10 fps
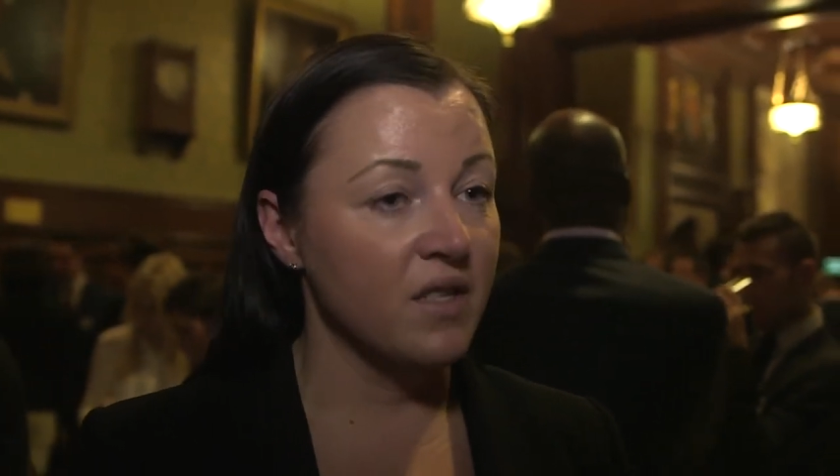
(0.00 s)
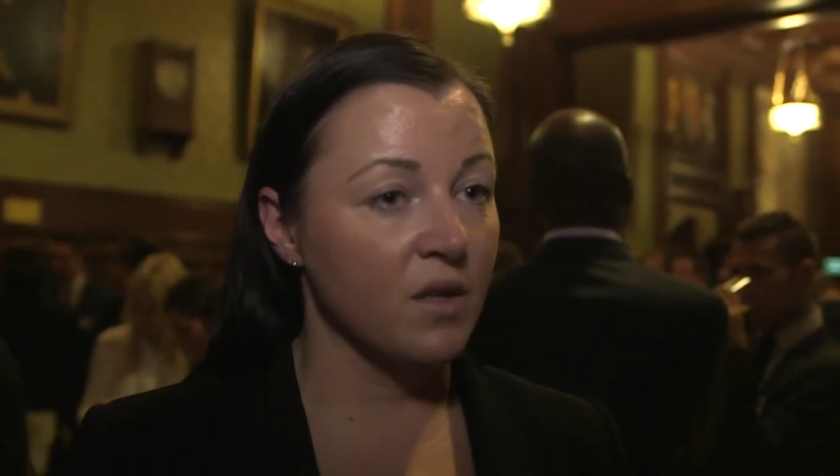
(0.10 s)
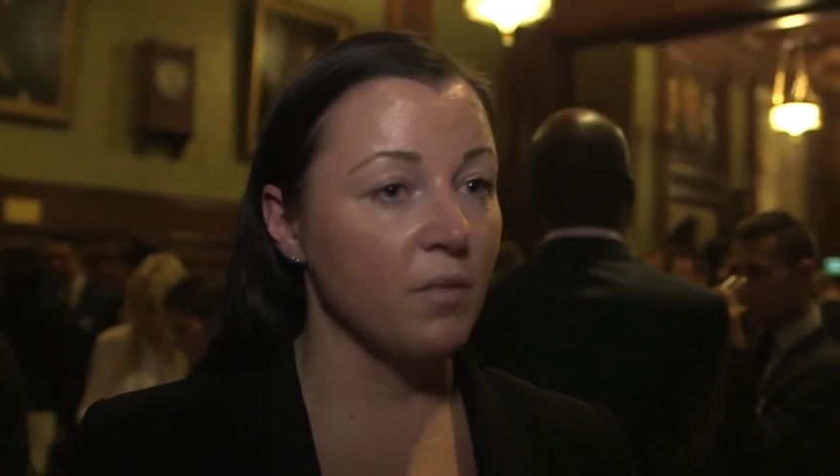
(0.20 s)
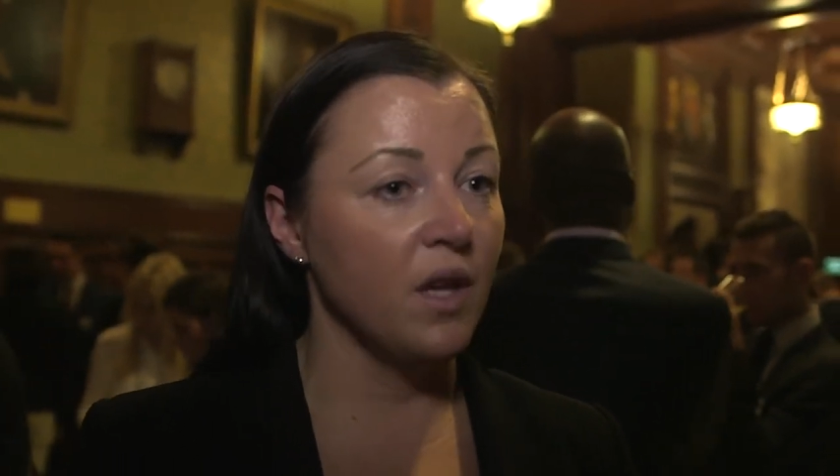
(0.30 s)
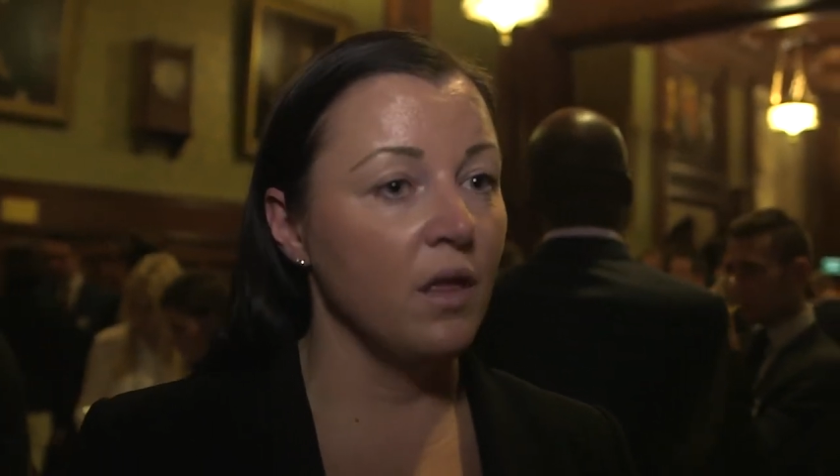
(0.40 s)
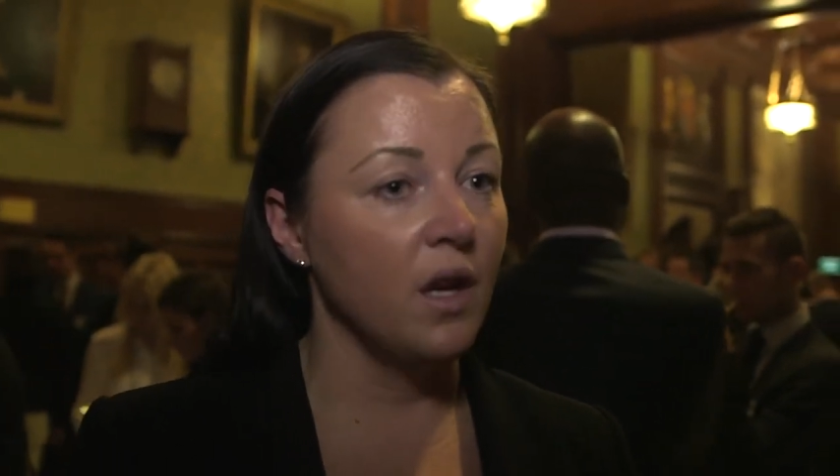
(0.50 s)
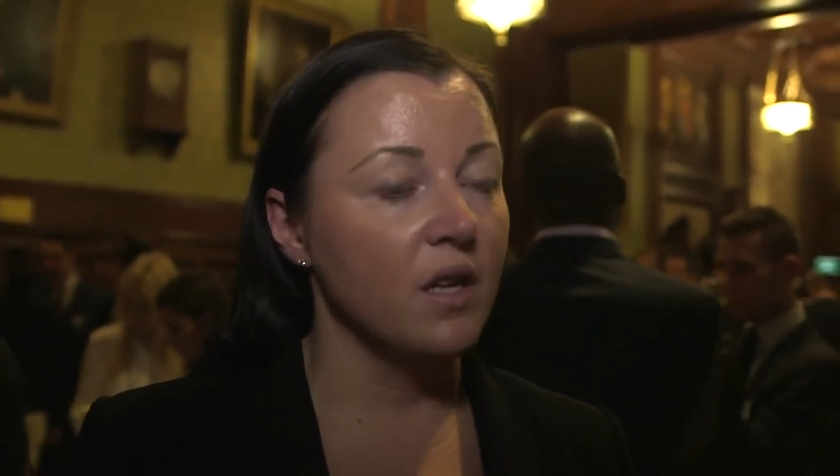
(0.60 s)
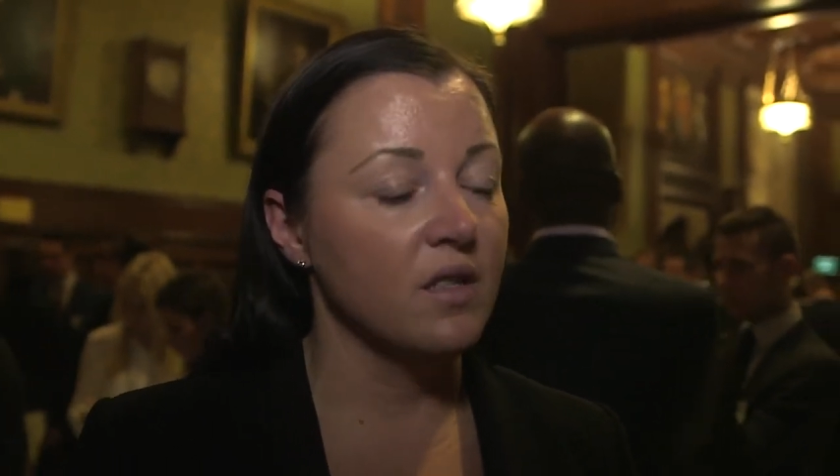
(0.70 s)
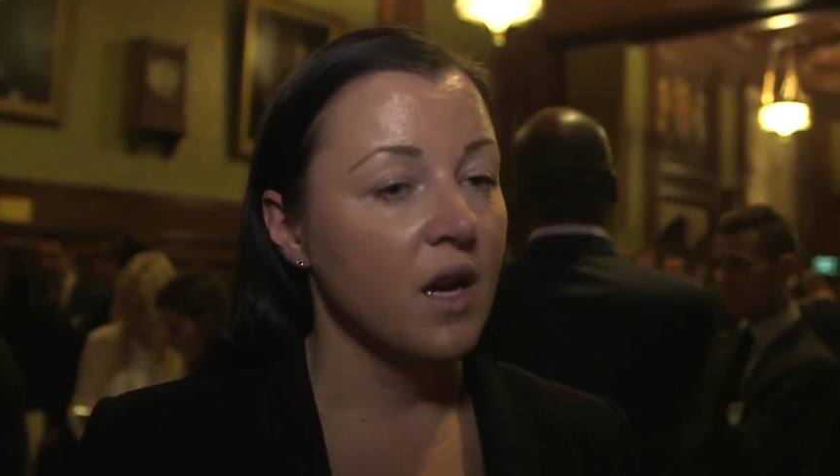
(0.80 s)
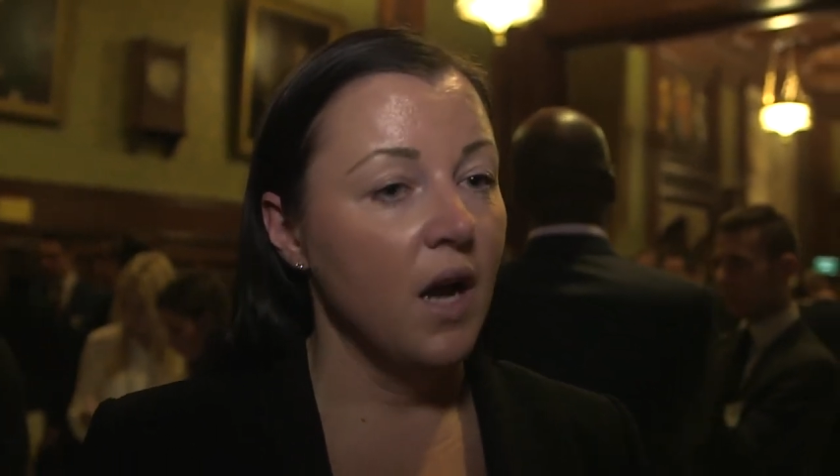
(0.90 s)
It's something
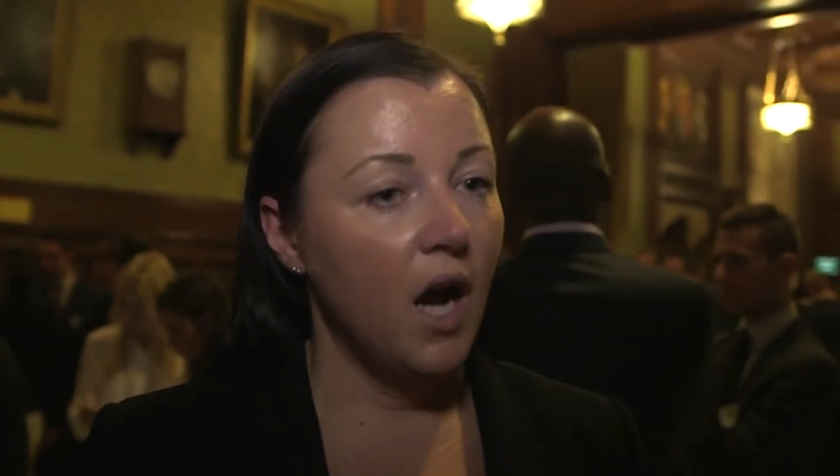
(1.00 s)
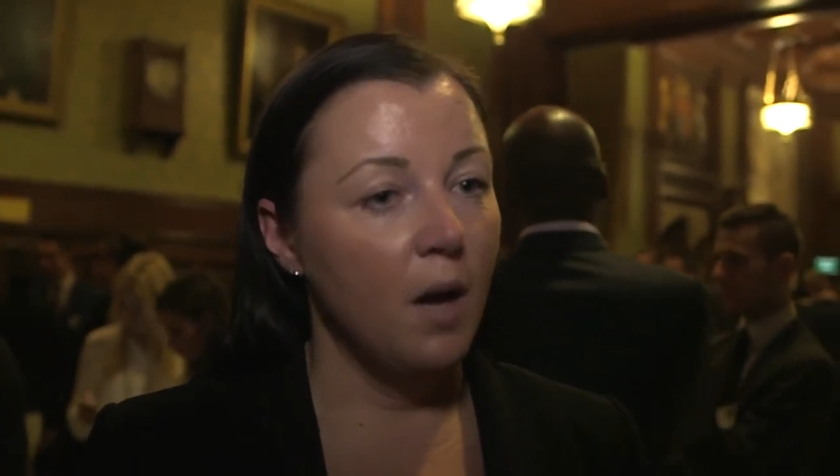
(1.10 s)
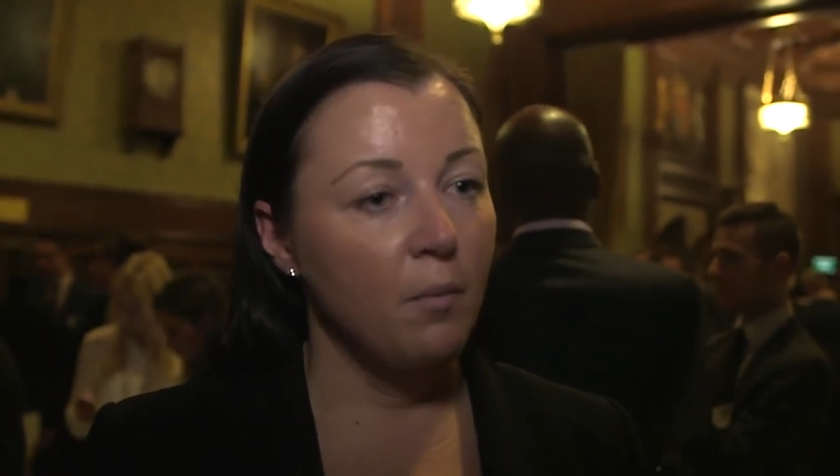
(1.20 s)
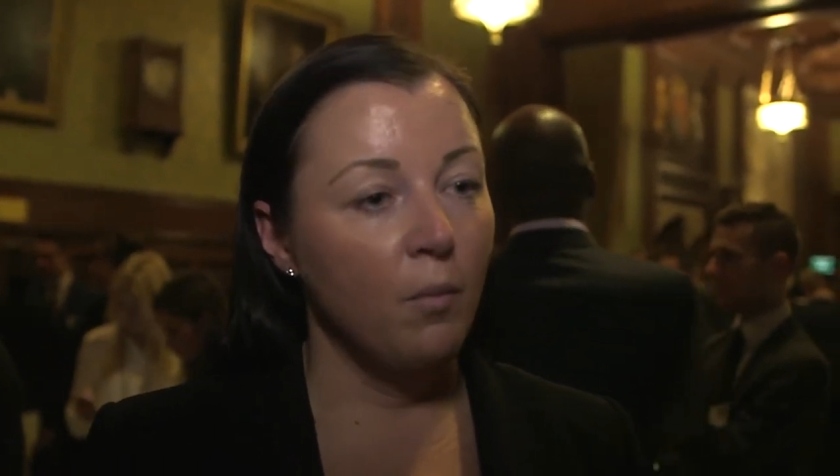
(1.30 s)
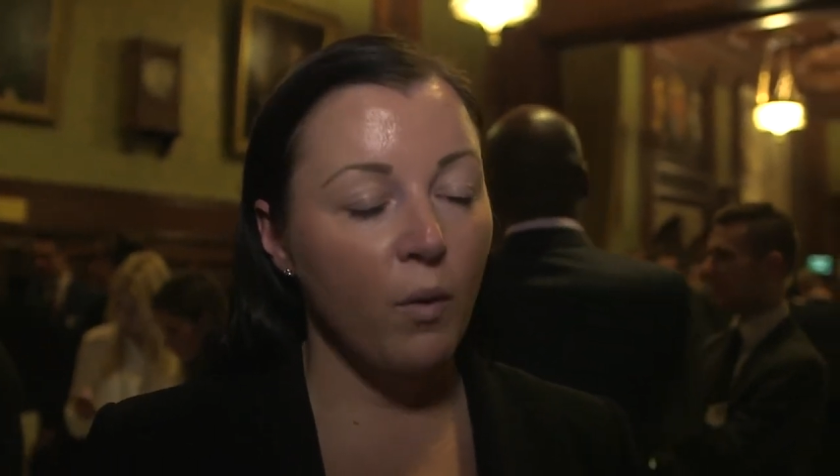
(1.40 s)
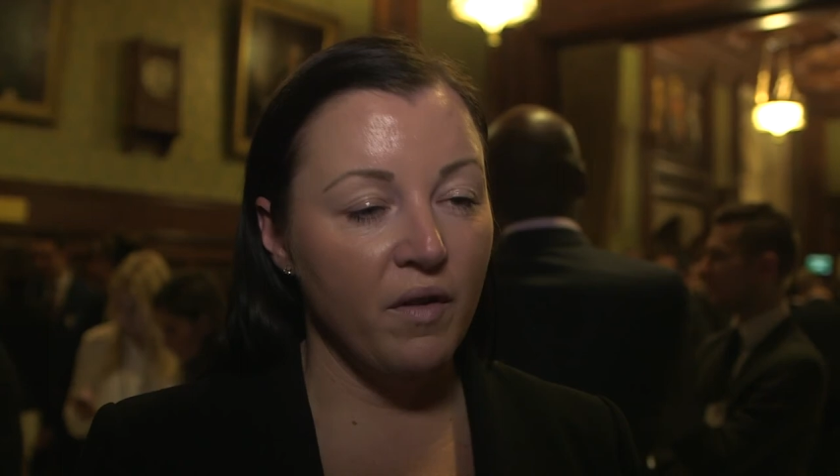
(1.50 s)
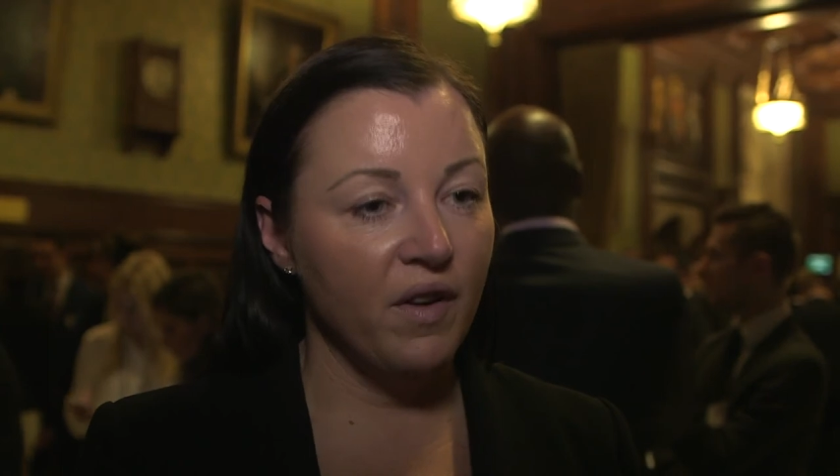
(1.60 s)
that we